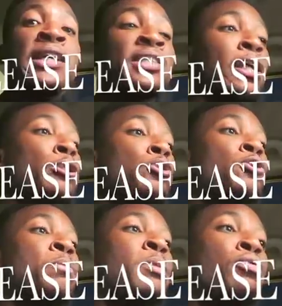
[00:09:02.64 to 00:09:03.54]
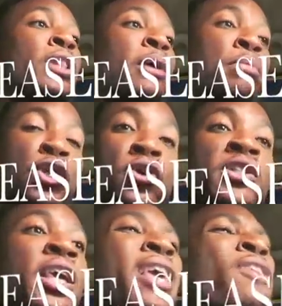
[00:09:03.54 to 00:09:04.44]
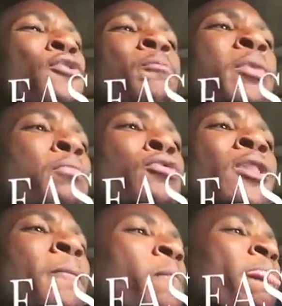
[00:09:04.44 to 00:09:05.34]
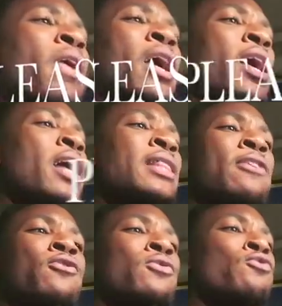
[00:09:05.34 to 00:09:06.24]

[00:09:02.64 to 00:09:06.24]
I salute people like Beyonce, even people that